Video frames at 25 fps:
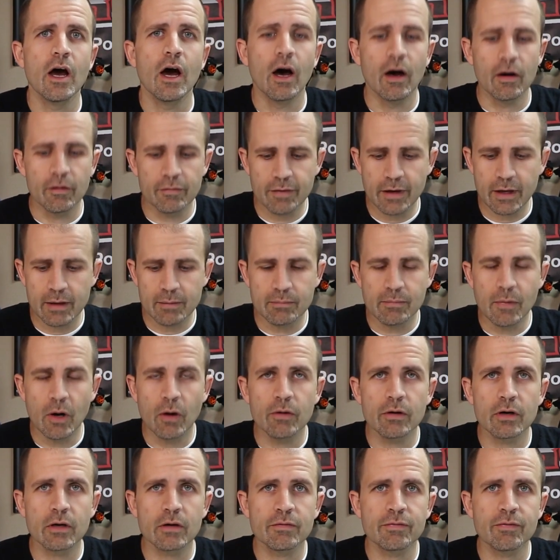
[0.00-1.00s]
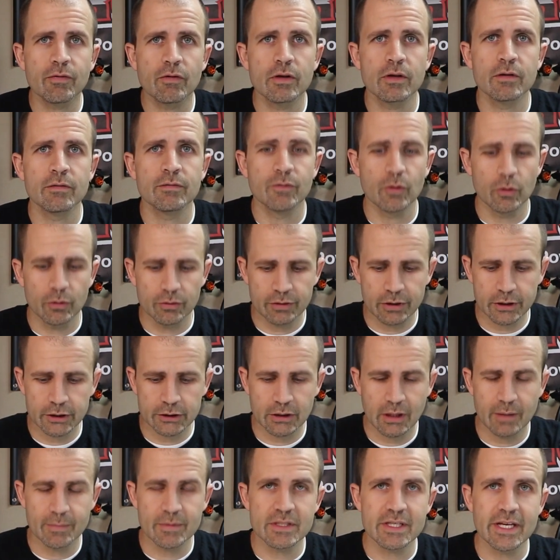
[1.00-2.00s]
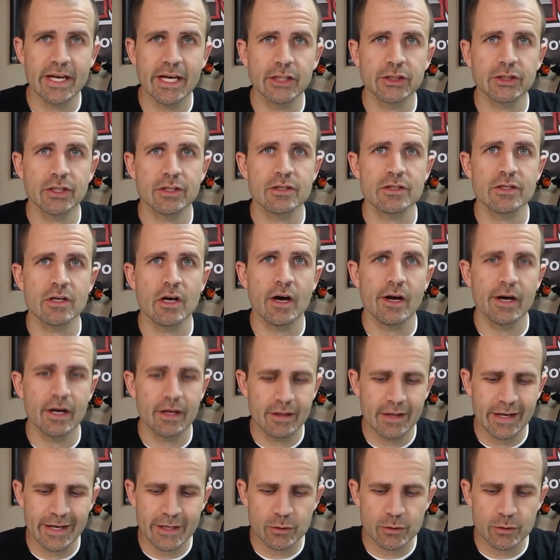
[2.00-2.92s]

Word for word: of a motor for the voltage limitations on it,